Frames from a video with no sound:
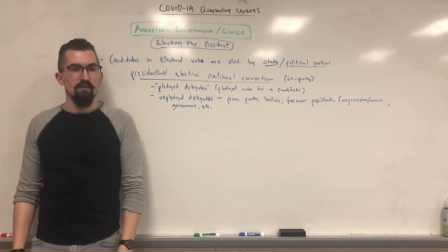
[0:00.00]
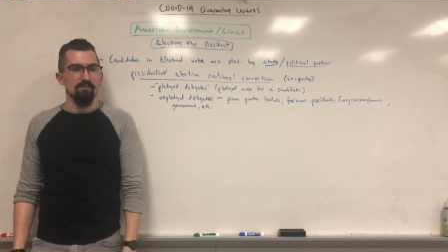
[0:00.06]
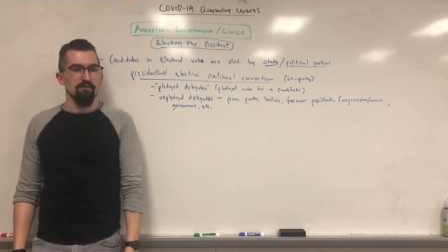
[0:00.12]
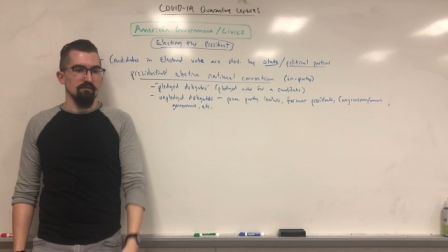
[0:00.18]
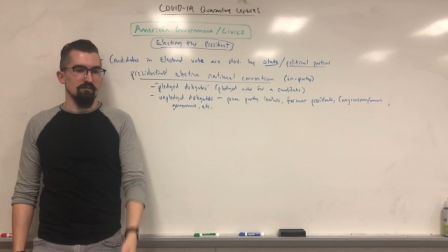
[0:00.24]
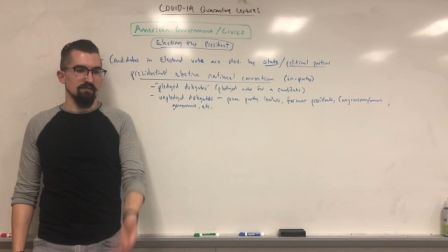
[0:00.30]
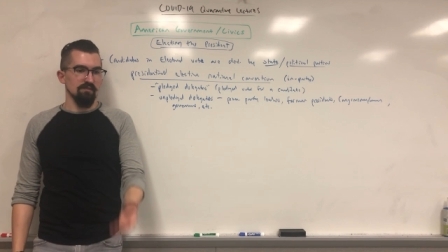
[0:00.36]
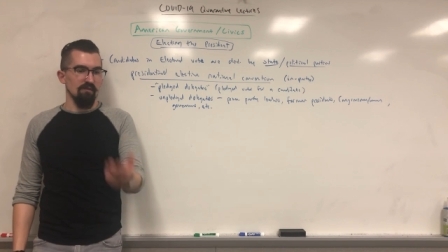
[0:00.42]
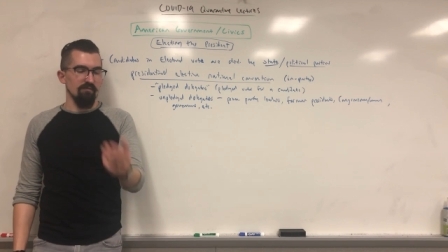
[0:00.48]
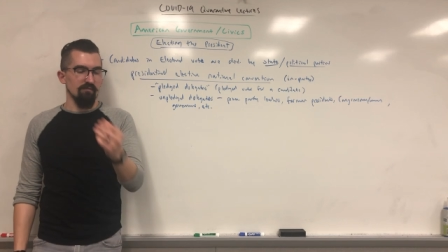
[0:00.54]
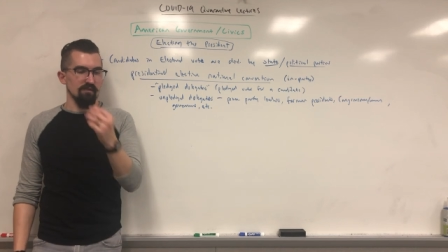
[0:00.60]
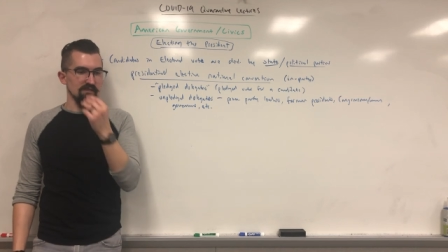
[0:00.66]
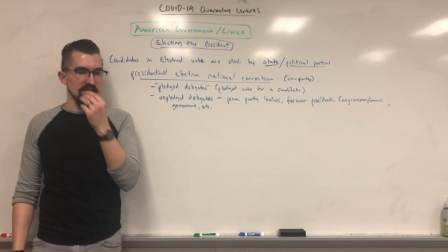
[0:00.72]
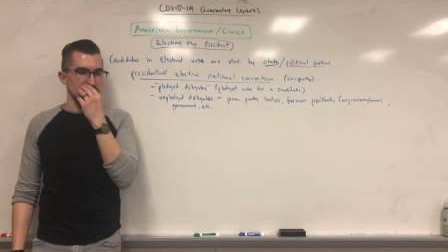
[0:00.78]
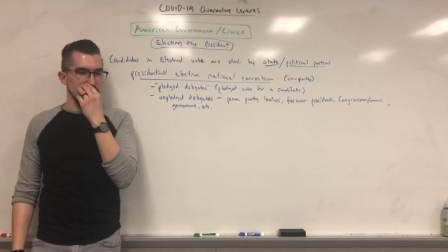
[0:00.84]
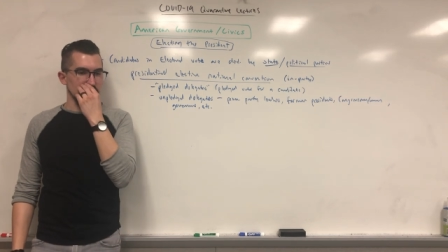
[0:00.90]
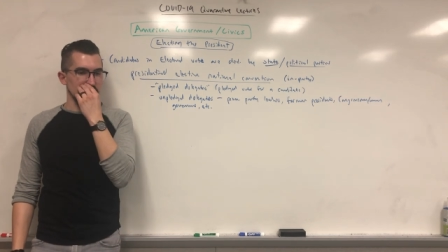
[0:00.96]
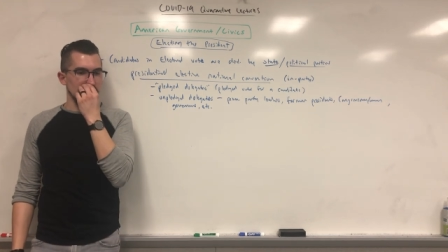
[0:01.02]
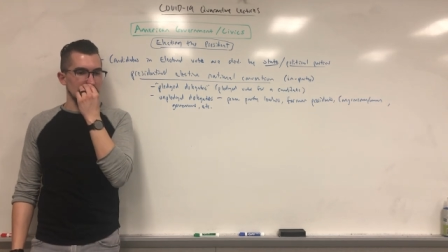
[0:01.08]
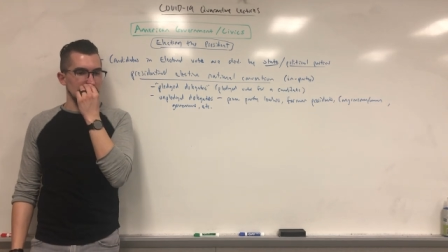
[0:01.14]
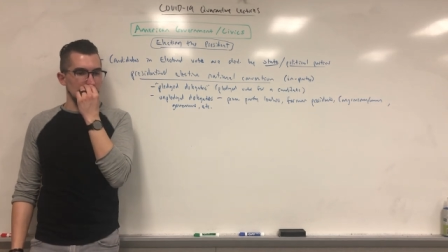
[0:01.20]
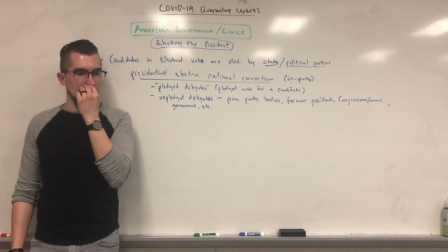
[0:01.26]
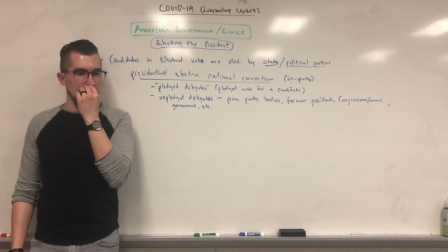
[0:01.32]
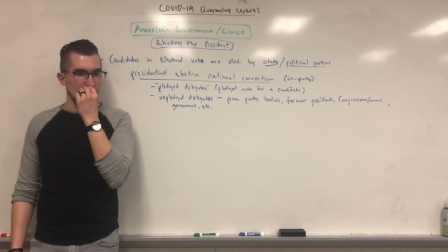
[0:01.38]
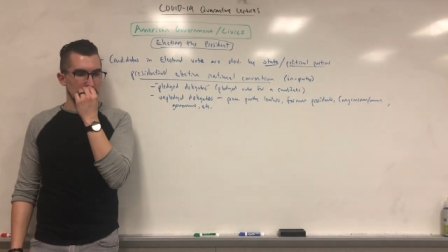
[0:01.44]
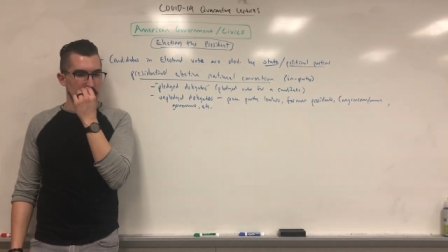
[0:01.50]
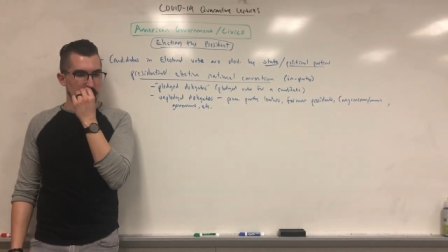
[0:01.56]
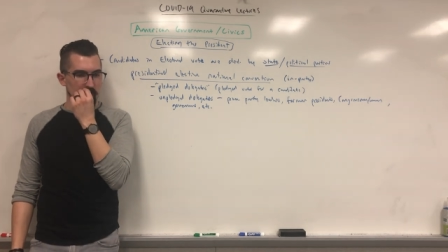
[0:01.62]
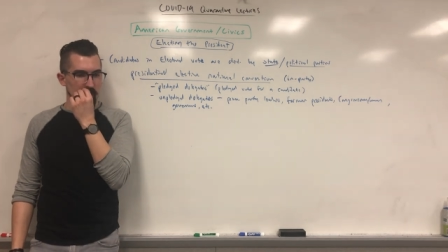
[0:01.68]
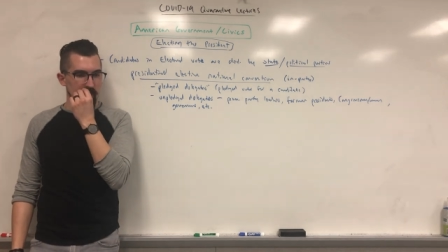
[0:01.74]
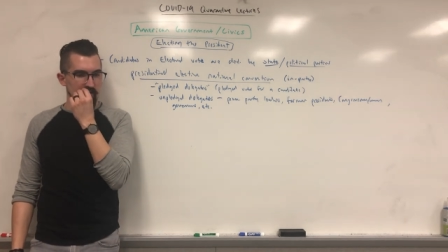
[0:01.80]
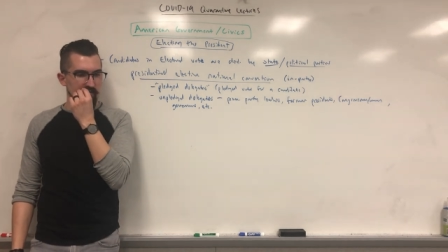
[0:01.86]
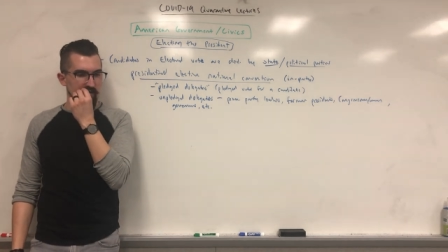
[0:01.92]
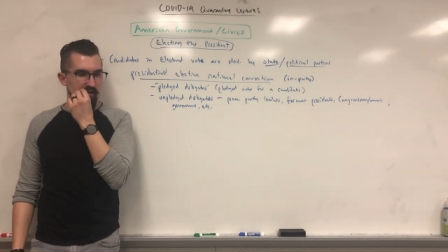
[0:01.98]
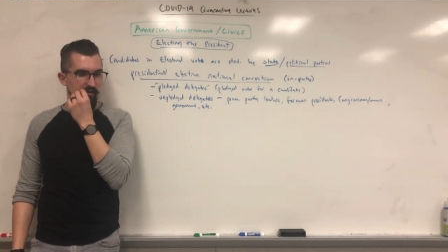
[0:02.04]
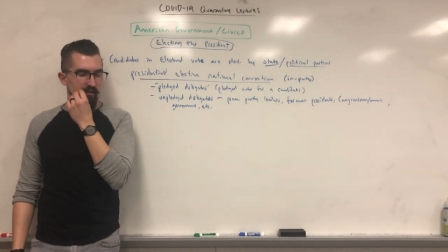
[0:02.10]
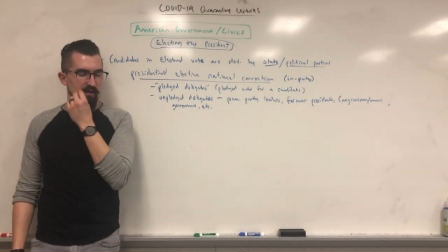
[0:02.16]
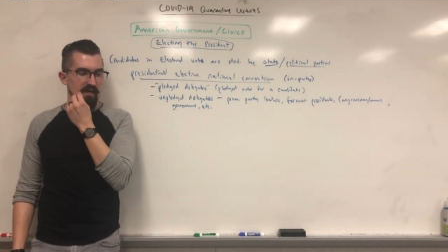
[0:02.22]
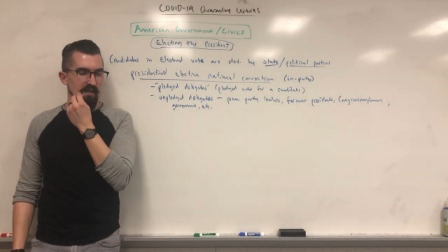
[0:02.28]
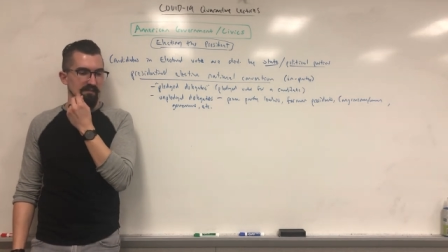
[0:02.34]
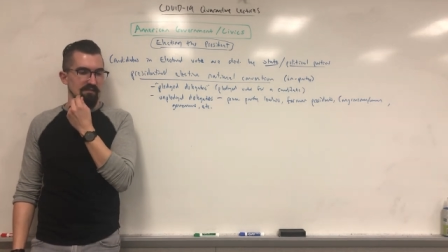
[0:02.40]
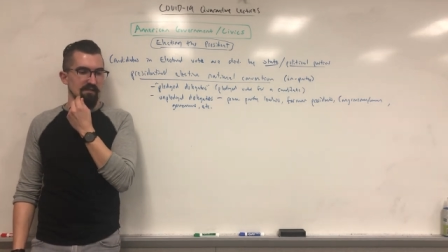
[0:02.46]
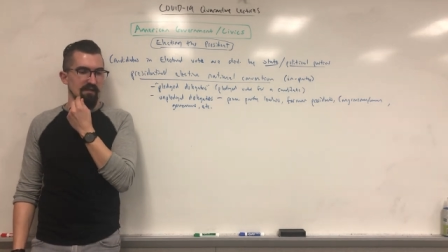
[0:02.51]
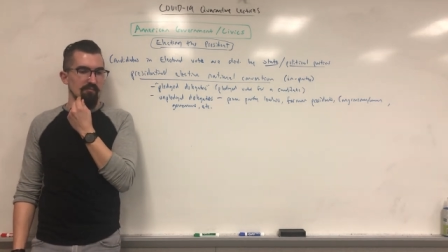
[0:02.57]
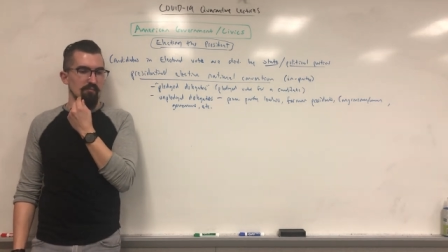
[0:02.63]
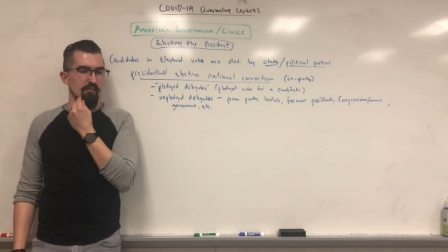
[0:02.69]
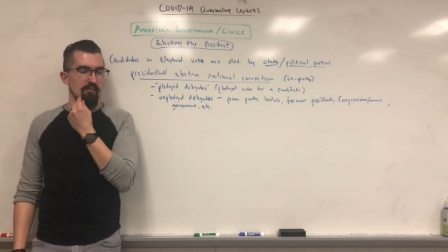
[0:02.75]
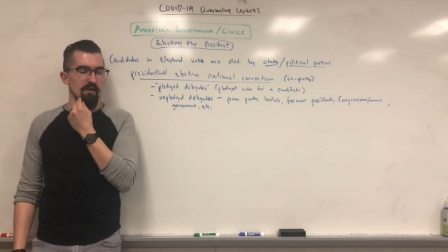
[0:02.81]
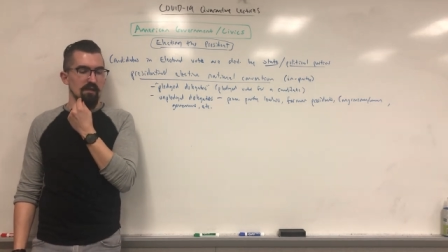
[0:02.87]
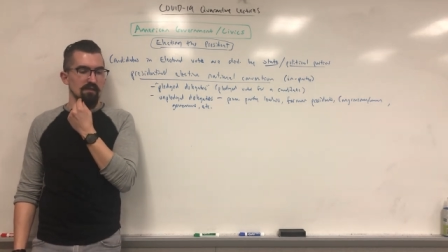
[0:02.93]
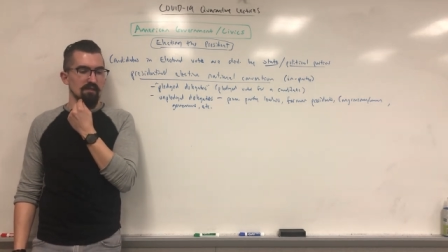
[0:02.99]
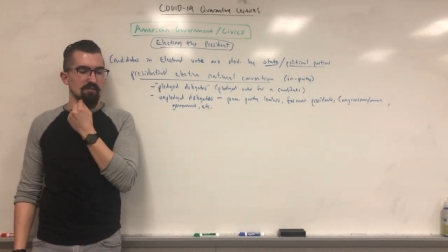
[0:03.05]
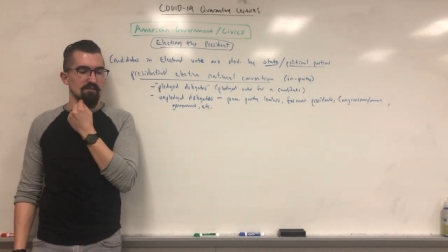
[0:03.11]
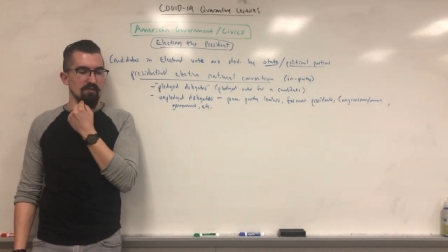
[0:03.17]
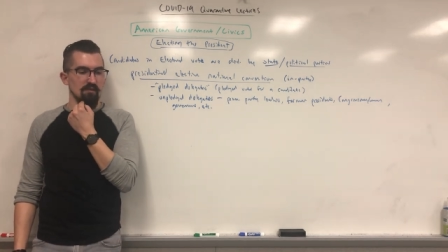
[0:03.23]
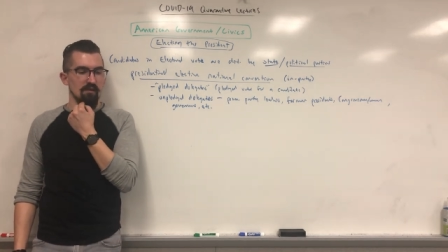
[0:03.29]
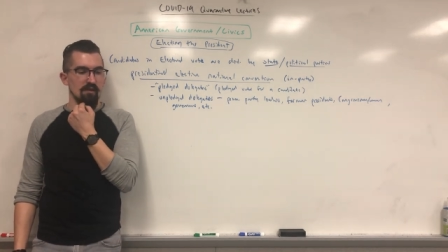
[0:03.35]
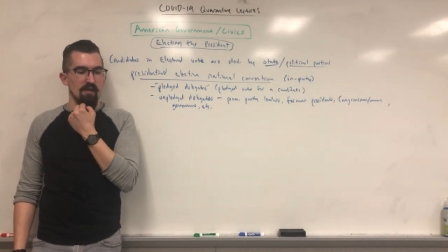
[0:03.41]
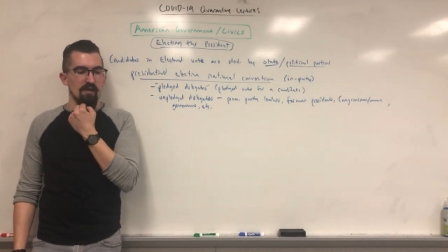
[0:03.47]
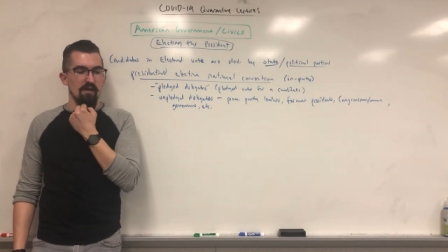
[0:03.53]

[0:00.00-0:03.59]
So say, for example, they get there. If he already hasn't, I haven't been paying attention.